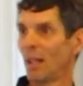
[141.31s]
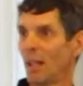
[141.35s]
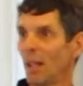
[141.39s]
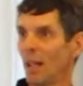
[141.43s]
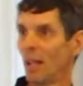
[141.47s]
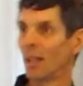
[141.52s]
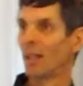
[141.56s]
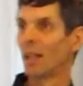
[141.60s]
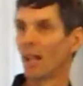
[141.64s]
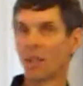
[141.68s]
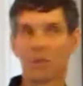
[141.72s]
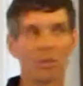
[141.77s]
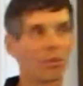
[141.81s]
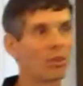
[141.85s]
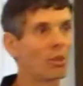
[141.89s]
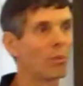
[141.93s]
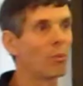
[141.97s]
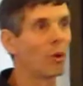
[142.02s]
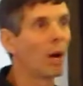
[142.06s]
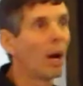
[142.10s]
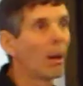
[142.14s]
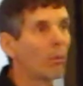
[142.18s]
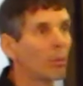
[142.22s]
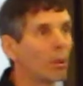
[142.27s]
In case there's a
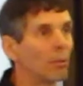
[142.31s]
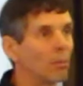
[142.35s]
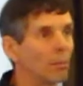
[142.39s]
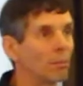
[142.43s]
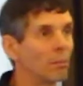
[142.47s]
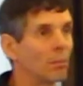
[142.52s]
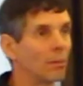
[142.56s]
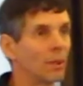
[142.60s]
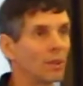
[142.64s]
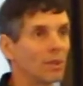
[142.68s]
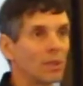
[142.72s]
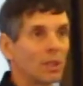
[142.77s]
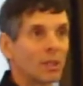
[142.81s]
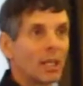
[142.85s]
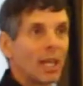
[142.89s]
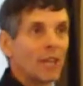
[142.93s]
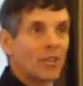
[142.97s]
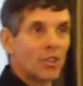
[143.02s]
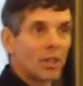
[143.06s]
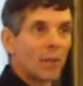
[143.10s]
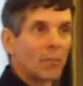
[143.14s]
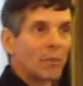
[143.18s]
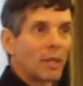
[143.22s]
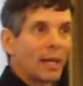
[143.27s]
problem. In
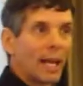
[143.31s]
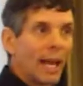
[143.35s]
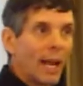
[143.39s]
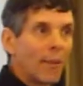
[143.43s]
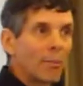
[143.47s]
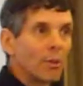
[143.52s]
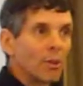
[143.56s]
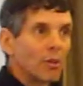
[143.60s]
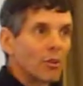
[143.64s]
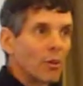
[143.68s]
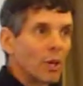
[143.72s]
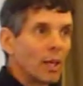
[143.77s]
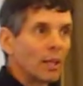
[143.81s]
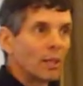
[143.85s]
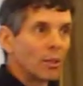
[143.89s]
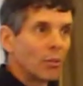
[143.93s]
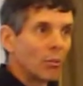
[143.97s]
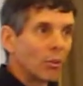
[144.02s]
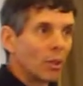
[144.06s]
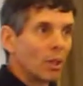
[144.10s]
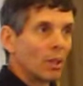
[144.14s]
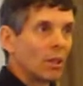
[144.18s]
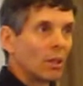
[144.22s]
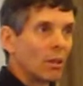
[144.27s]
case something happens, right?
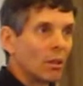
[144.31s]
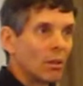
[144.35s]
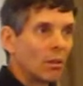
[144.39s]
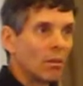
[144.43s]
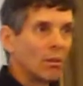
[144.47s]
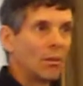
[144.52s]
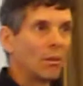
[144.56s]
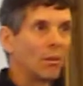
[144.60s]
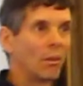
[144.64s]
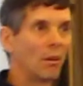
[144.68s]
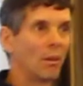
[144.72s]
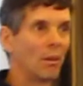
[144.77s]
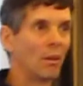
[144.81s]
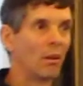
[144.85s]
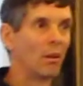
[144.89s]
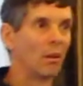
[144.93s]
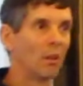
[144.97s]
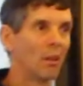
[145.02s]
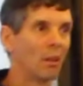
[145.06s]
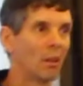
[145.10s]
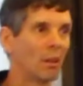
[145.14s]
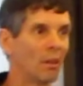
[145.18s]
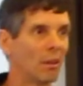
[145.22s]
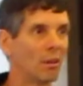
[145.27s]
Then we can
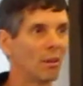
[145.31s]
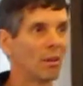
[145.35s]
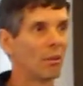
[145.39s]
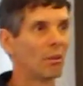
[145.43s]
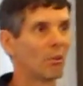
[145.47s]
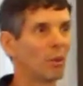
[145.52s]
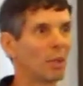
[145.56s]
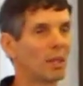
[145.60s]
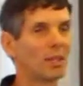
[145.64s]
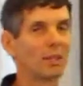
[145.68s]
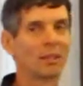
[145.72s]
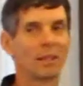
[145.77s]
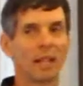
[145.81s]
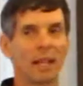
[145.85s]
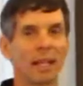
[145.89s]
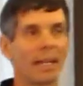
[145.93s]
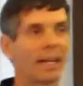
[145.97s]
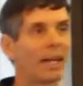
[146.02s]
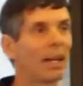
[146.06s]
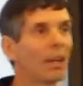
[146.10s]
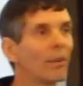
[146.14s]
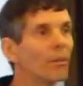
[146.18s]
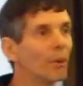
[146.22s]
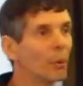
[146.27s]
we can take
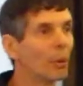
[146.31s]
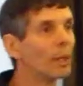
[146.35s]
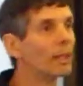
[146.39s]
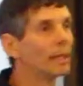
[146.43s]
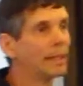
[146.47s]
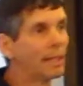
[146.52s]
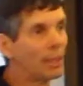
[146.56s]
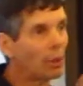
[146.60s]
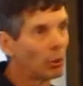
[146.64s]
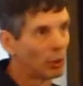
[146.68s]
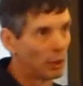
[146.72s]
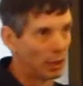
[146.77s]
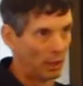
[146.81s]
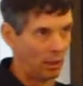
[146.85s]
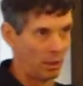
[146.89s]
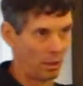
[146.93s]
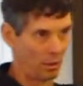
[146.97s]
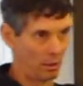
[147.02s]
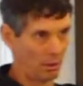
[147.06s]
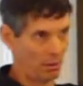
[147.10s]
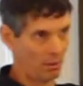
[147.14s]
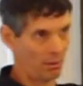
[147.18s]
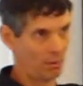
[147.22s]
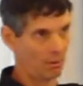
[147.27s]
care of it. We can deal with it.
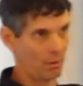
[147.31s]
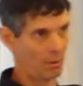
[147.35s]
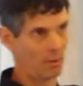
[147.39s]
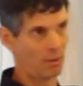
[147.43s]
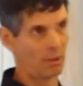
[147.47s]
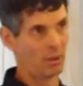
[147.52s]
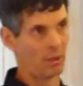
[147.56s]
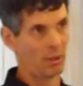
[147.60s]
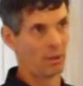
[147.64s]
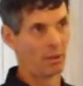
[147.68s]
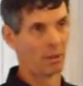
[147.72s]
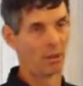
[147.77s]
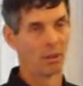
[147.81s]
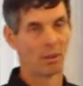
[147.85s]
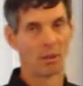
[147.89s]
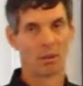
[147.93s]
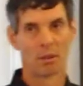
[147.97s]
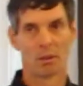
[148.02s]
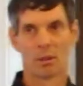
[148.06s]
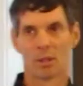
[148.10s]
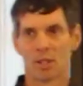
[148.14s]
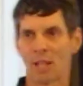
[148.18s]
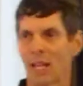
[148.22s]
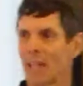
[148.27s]

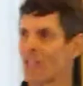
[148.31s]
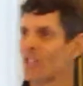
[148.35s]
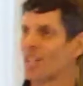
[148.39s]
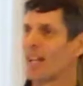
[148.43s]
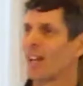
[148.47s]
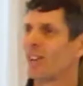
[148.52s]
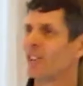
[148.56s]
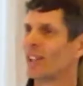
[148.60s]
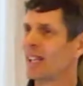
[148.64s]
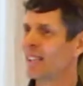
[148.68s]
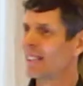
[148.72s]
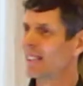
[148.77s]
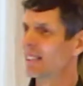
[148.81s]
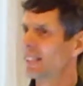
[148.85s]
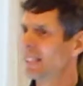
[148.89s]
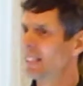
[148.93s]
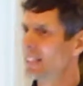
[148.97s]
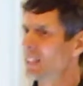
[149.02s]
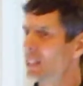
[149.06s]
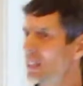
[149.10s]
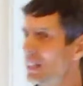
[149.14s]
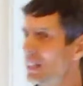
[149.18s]
Does that sound like lean